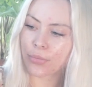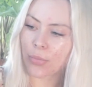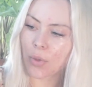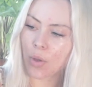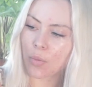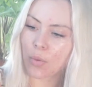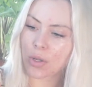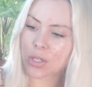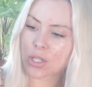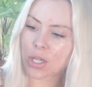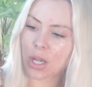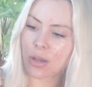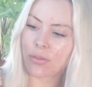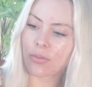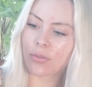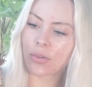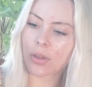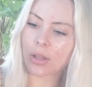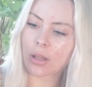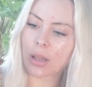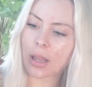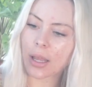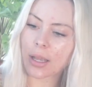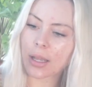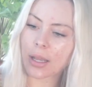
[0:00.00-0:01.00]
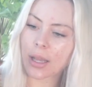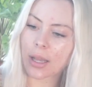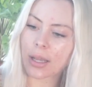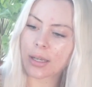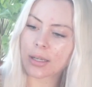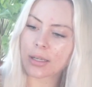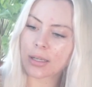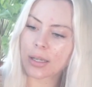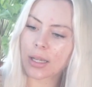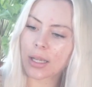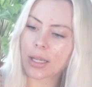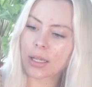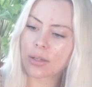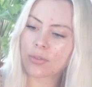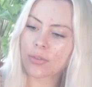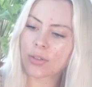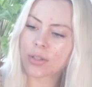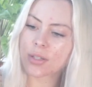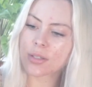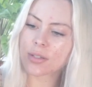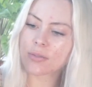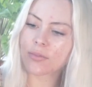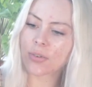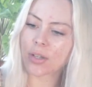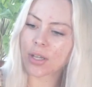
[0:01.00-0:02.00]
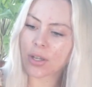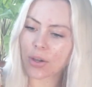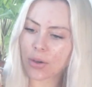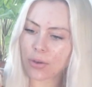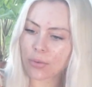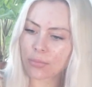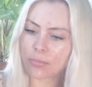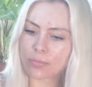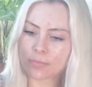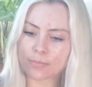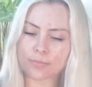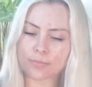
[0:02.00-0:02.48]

which I feel like I need for this video.